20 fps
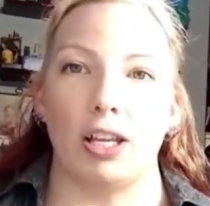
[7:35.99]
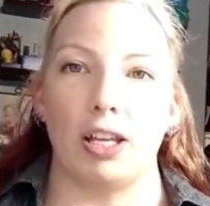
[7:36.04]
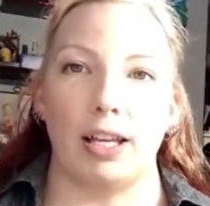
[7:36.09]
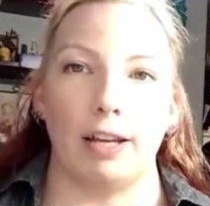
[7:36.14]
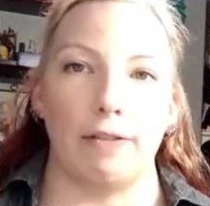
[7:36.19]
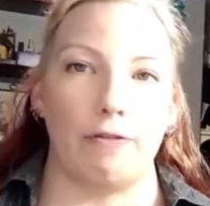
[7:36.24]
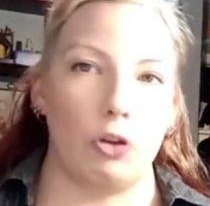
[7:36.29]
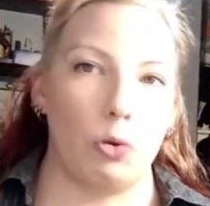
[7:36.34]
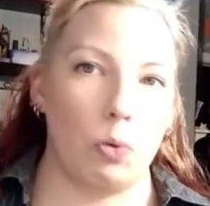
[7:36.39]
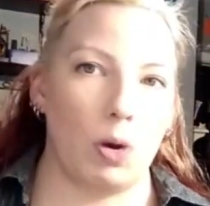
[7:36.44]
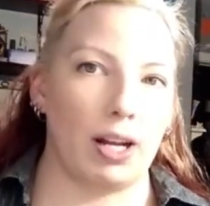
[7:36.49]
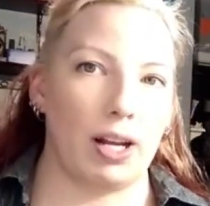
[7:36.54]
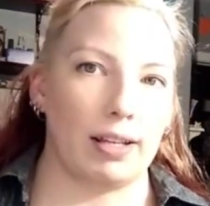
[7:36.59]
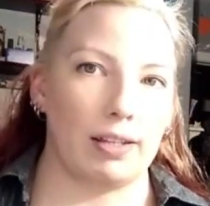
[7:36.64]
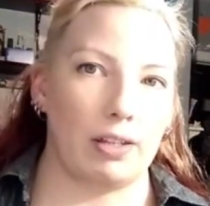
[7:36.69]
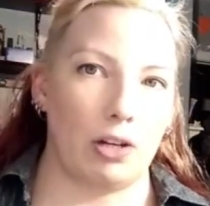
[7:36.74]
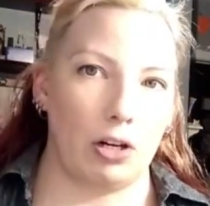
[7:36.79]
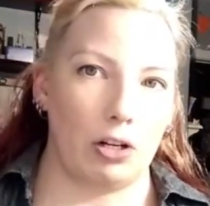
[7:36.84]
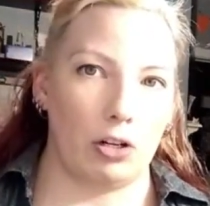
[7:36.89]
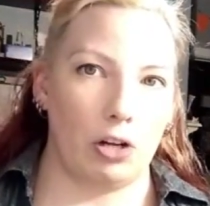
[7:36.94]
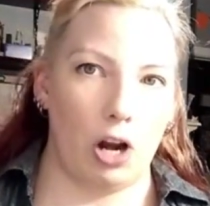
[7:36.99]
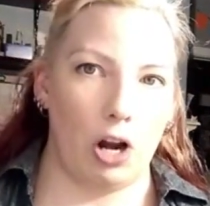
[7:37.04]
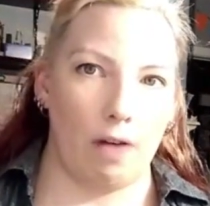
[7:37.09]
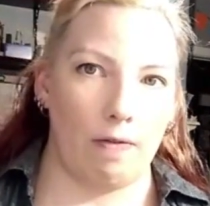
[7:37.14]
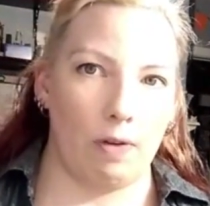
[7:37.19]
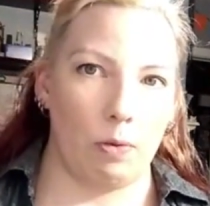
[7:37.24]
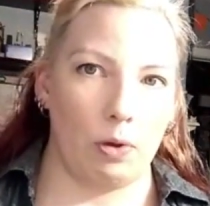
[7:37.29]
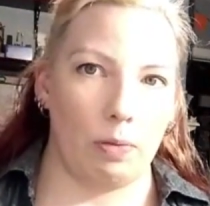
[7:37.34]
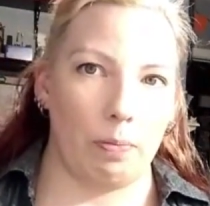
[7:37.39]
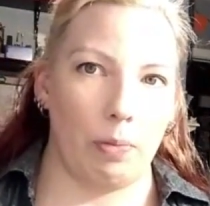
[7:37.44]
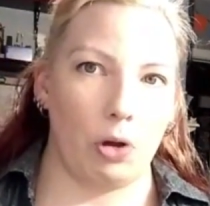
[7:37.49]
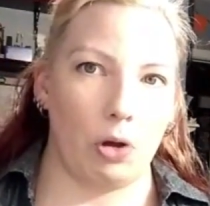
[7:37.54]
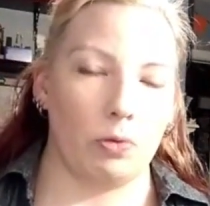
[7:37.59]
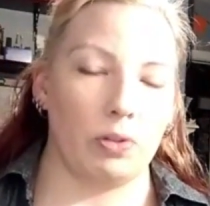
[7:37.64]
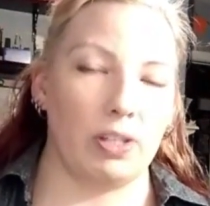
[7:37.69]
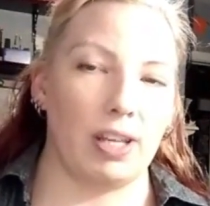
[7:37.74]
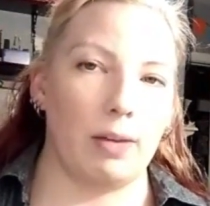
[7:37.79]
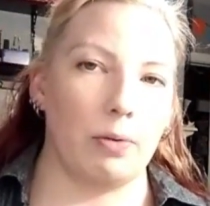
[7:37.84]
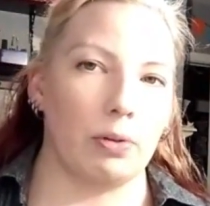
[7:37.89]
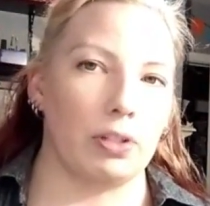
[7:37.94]
If you want to get started carving with
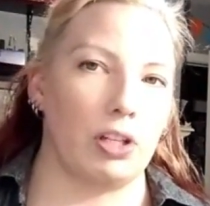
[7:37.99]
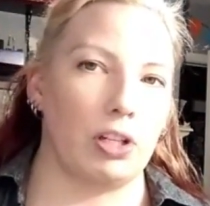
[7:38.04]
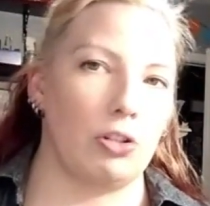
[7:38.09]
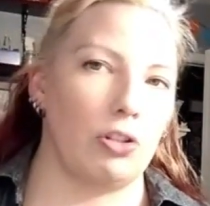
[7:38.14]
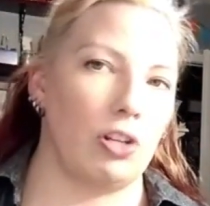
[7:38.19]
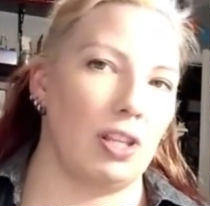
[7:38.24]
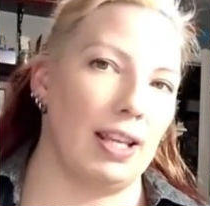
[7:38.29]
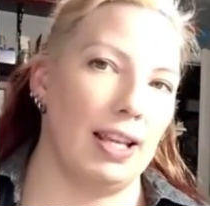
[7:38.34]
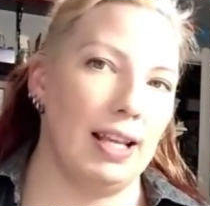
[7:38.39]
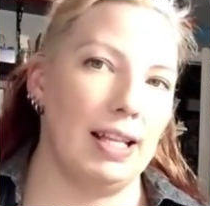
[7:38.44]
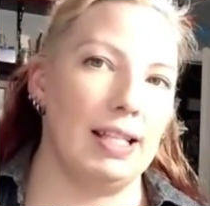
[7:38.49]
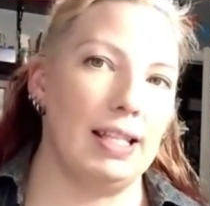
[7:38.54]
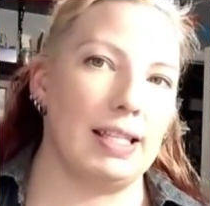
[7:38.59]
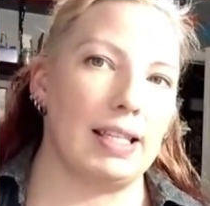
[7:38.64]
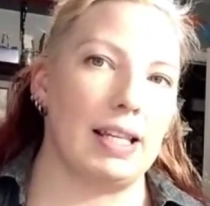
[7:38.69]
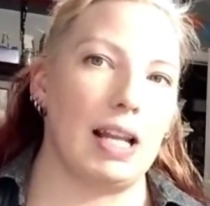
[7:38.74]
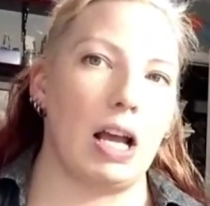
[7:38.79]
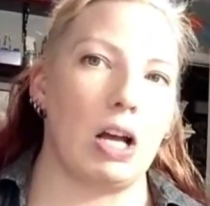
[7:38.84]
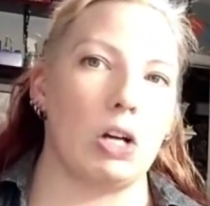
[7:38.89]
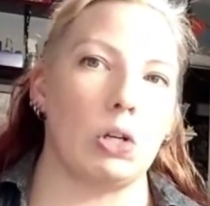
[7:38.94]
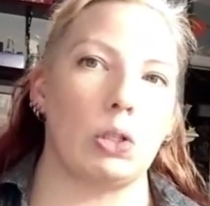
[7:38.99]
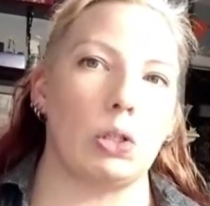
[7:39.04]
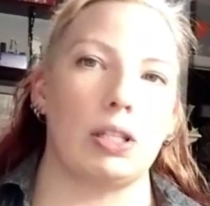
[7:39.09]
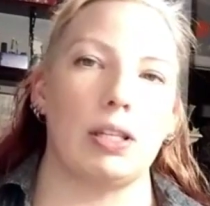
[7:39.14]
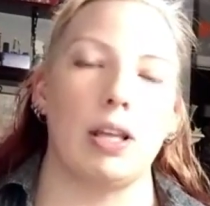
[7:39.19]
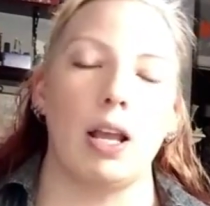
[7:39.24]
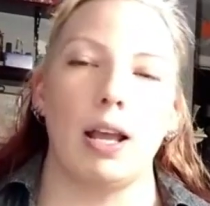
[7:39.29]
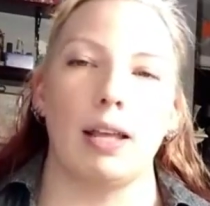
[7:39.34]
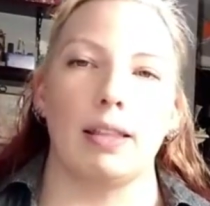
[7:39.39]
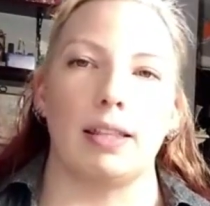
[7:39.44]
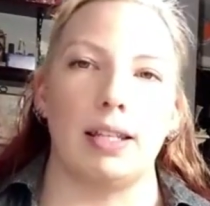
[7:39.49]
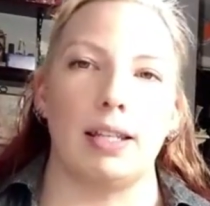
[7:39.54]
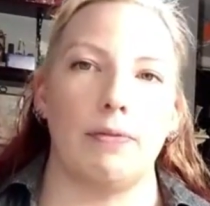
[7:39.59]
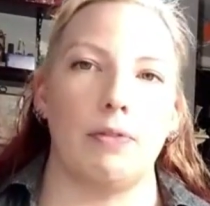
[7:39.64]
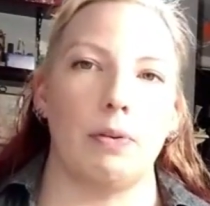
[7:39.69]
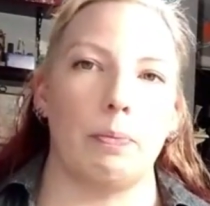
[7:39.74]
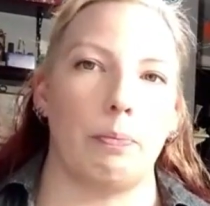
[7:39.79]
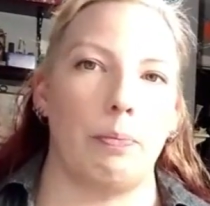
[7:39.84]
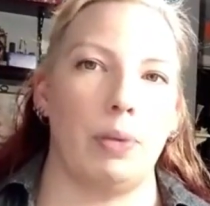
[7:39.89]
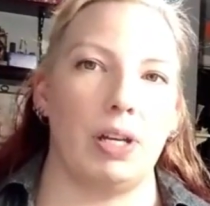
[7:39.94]
bones, he will teach you the ins and outs, the
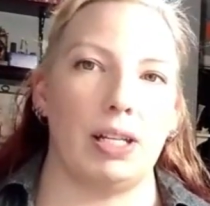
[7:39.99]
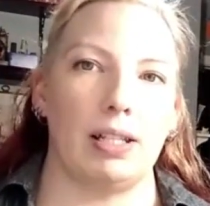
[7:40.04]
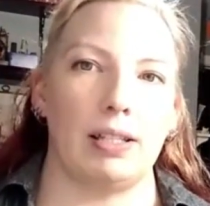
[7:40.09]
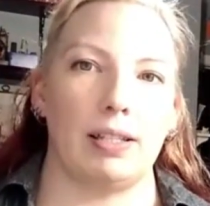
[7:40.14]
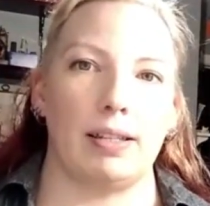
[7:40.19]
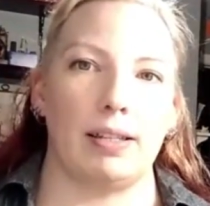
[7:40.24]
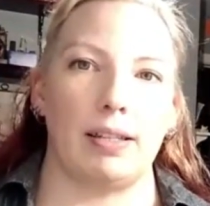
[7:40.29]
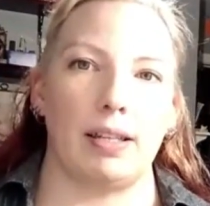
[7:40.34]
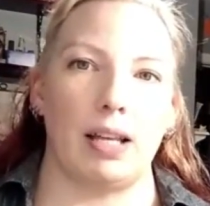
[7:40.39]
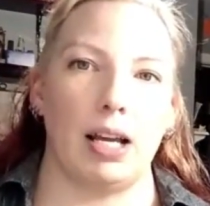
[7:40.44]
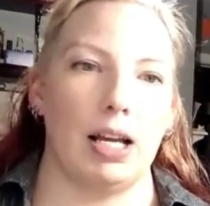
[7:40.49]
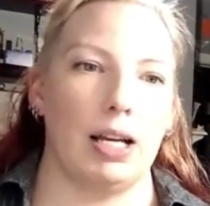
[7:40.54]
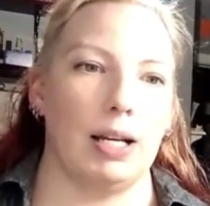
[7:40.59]
different bits,